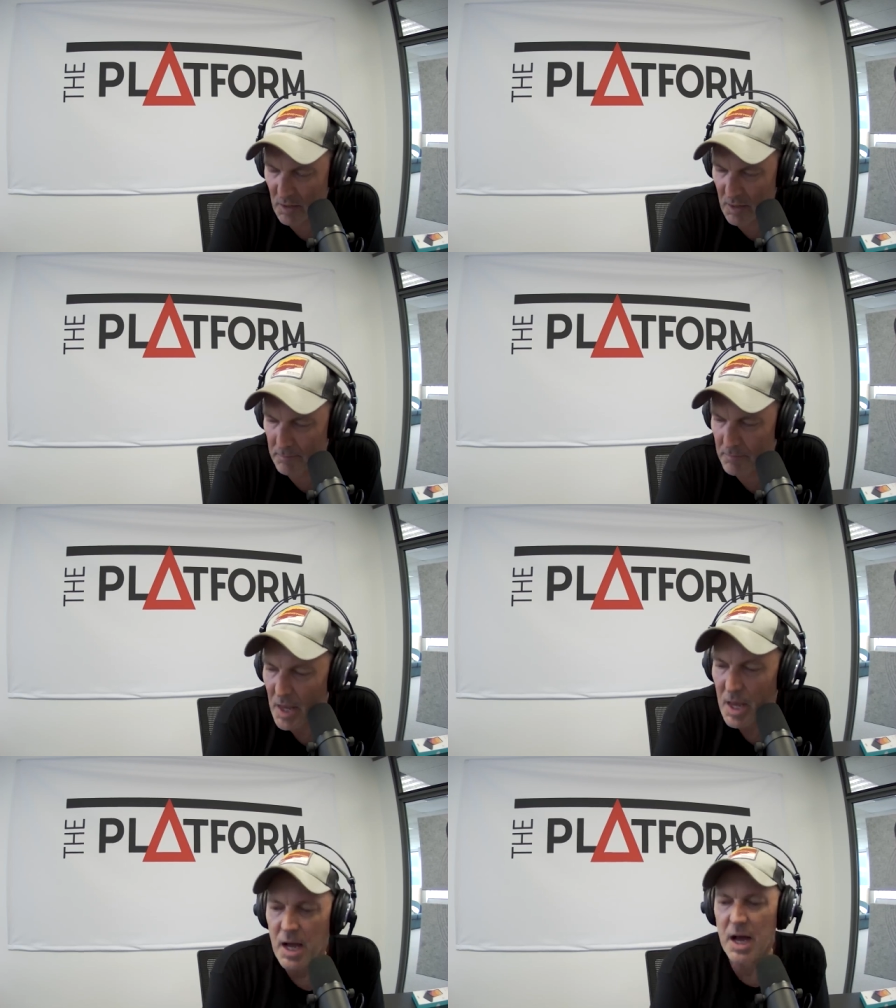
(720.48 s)
Okay,
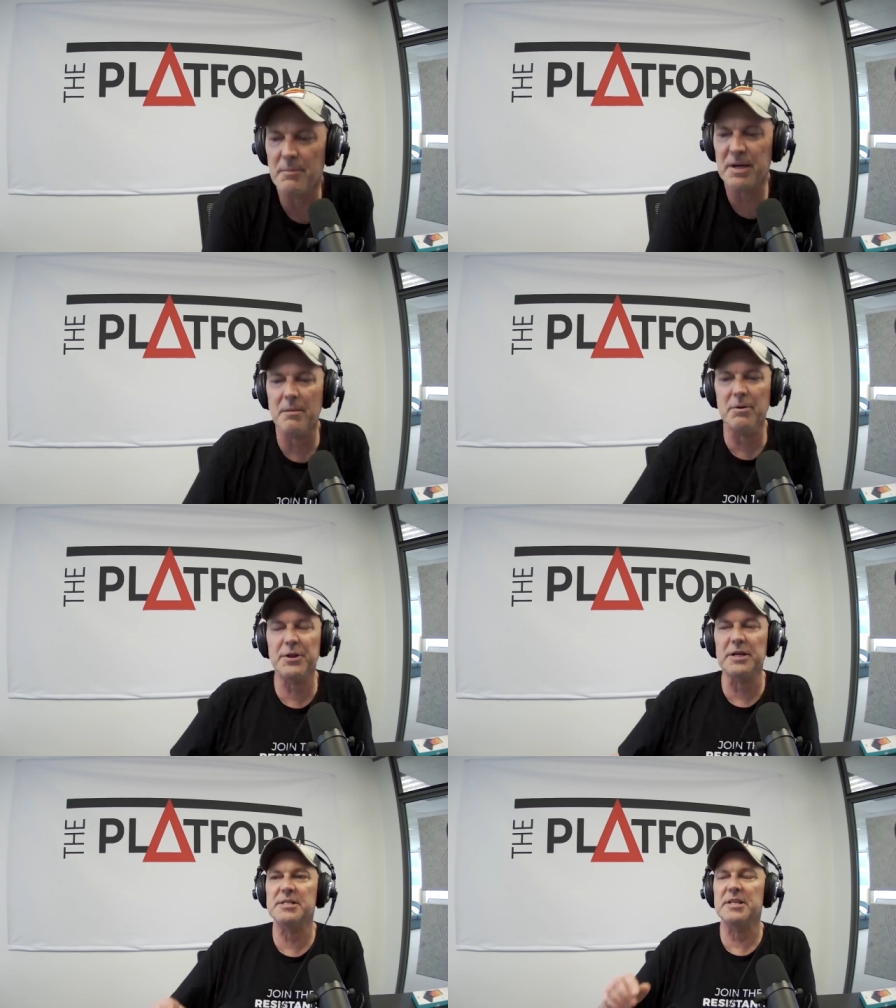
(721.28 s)
um, a couple of
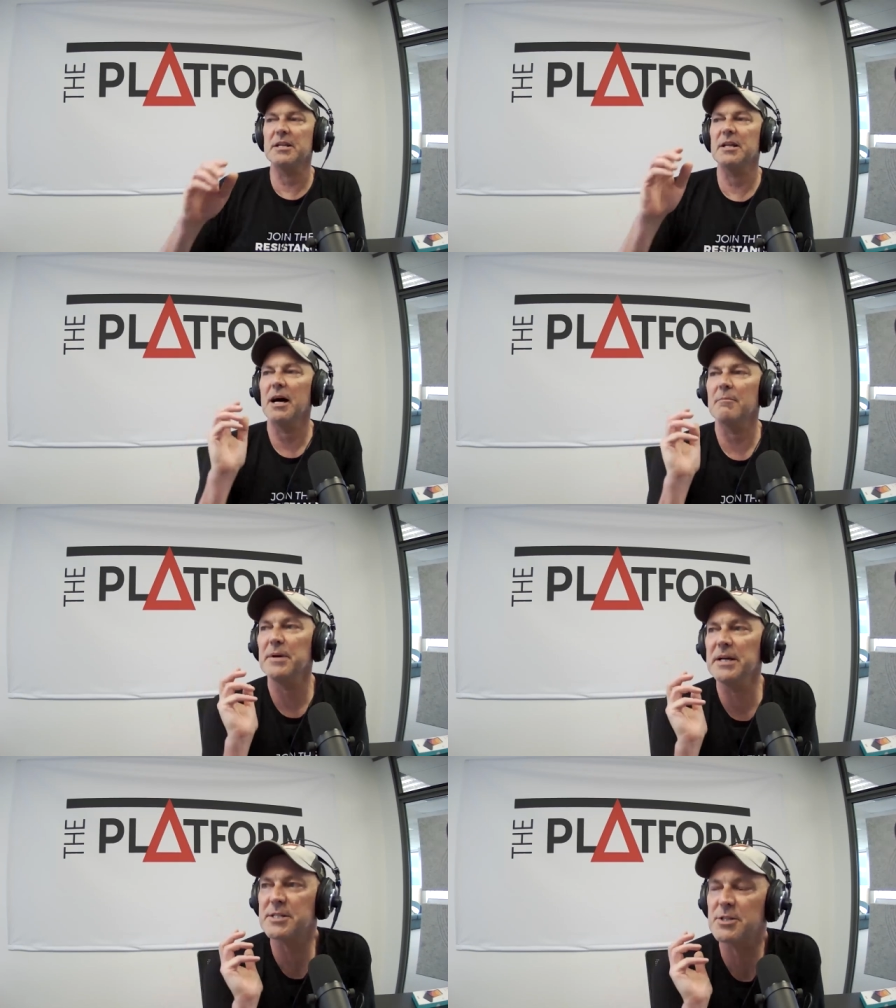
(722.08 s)
things. Then um,
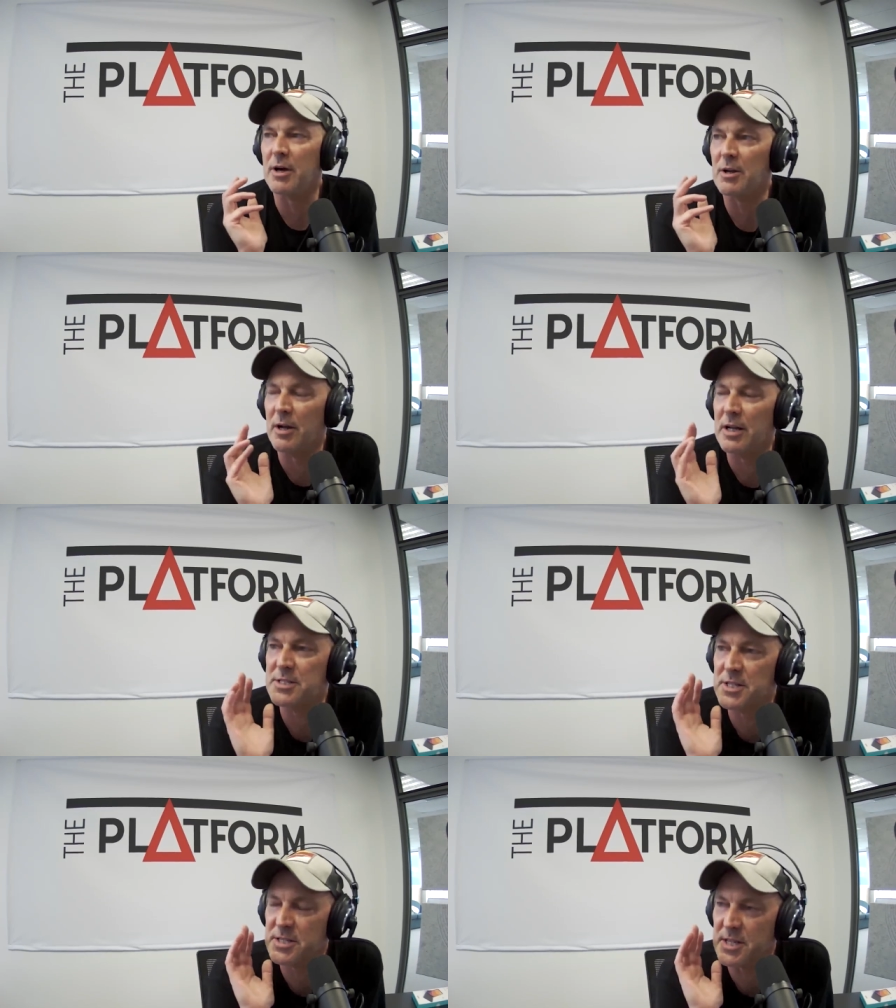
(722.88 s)
being sidelined
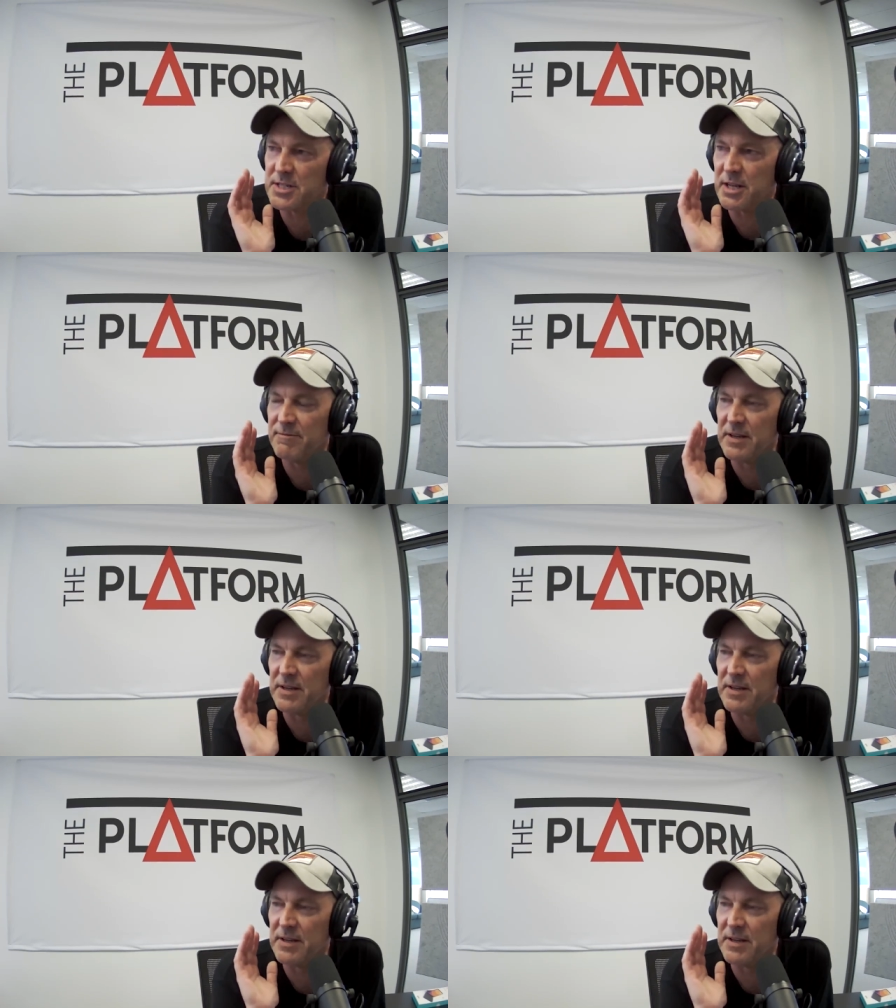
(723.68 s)
is just such a